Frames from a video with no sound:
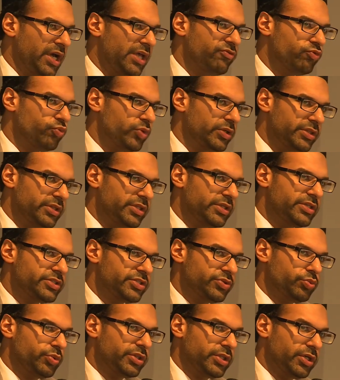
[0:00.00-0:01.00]
an often
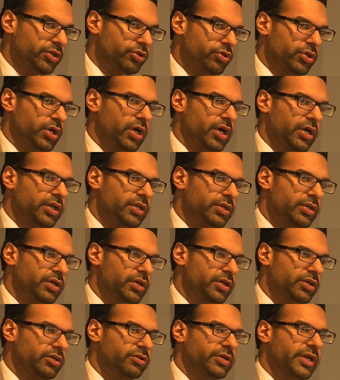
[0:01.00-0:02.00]
misunderstood concept in
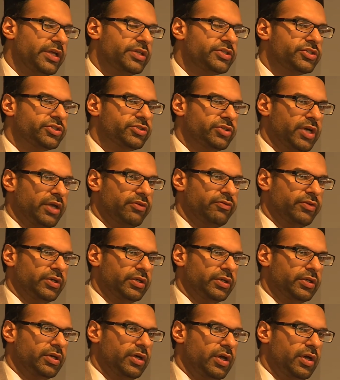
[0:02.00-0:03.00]
Islam.
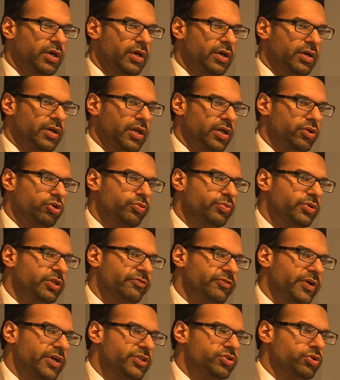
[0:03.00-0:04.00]
Now,
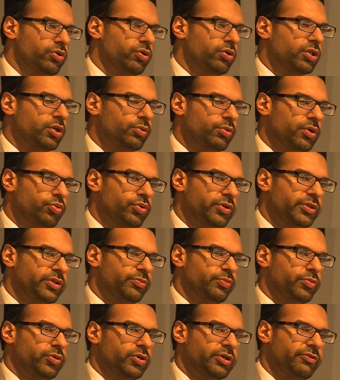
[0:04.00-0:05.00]
nobody fights a holy war with
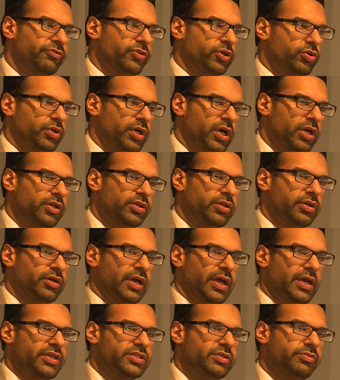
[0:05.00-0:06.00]
the book of the Qur'an in
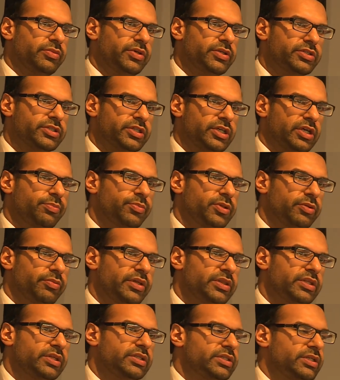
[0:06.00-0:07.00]
their hands. It means to
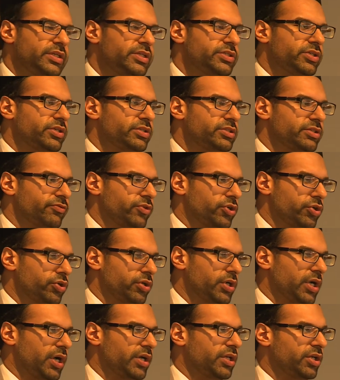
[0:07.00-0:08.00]
implement the teachings of the
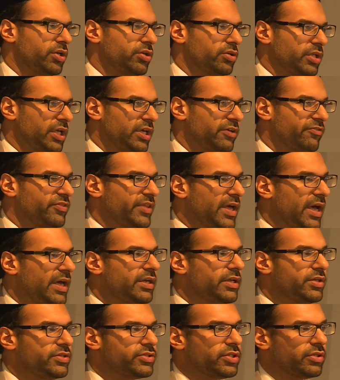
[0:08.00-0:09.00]
Qur'an in your life.
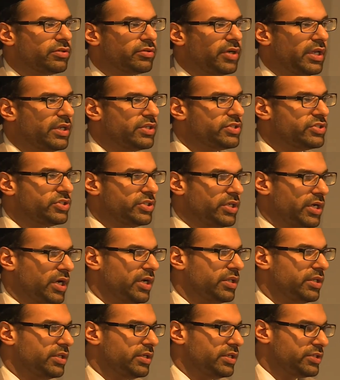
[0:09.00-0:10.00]
That is the greatest
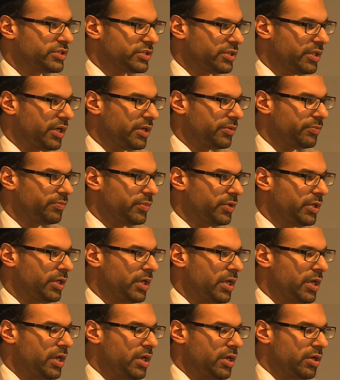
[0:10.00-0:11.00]
jihad in Islam.
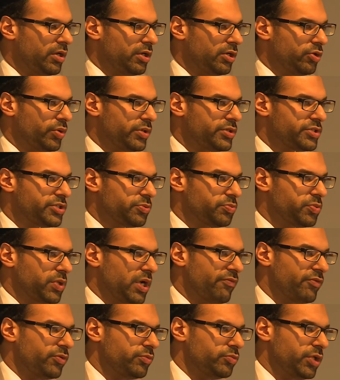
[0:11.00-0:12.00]
That once the
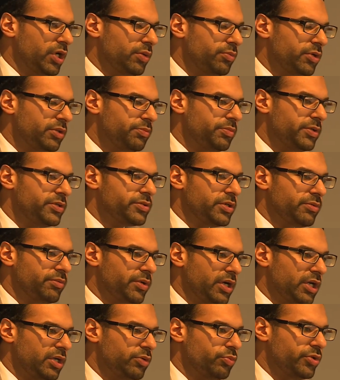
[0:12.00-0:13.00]
Prophet Muhammad, peace be
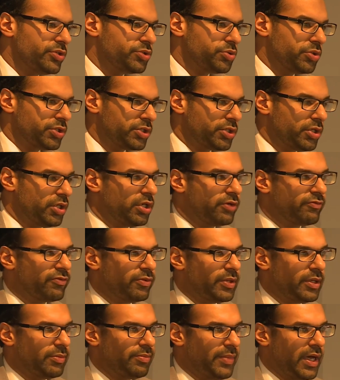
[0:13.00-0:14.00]
upon him, was returning
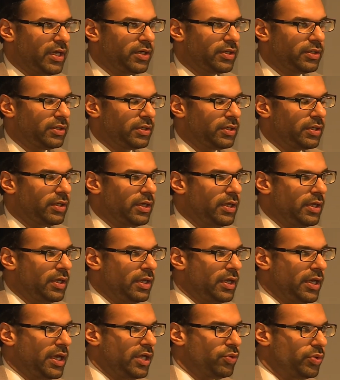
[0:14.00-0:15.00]
from a battle.
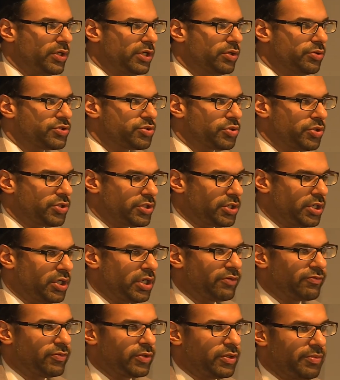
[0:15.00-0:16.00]
And when he was
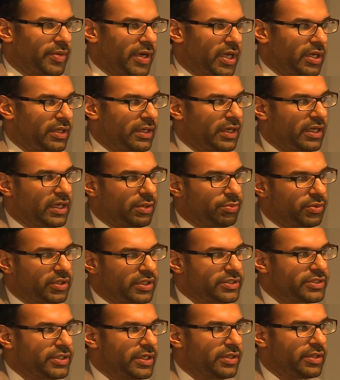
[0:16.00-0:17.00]
returning from the battle, again, I'm
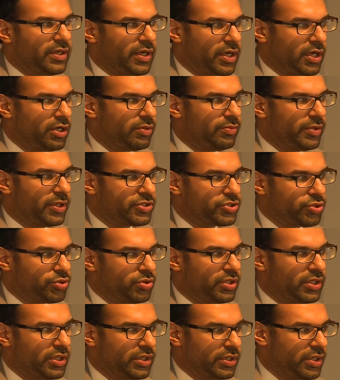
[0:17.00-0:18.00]
going to say the Arabic so
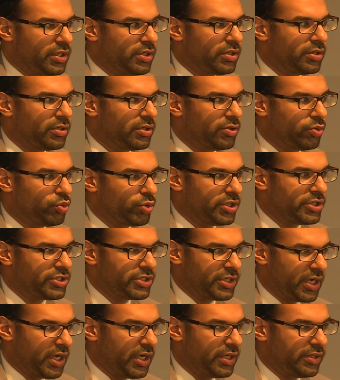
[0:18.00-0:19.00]
you can hear the word
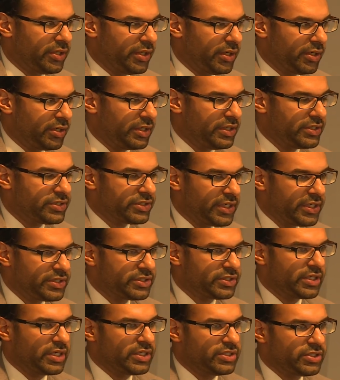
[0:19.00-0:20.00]
jihad there. He says,
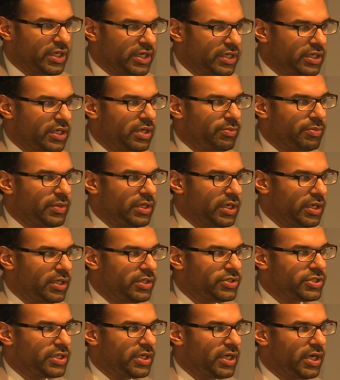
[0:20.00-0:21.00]
Rajatna min
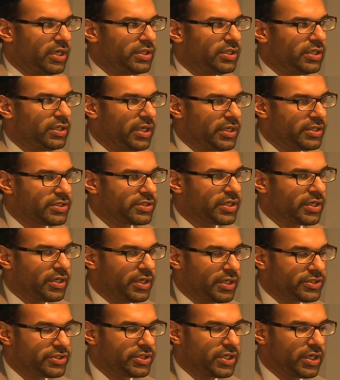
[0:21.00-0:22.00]
al-jihad
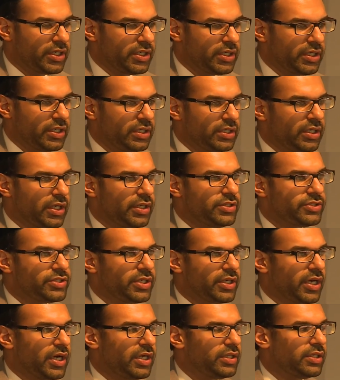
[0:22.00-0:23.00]
al-asghari ila
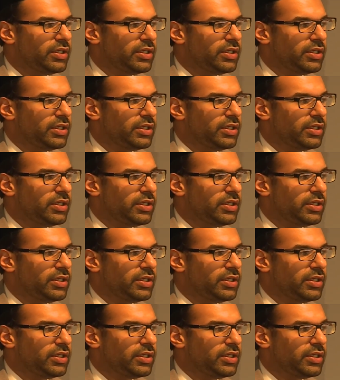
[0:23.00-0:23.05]
al-jihad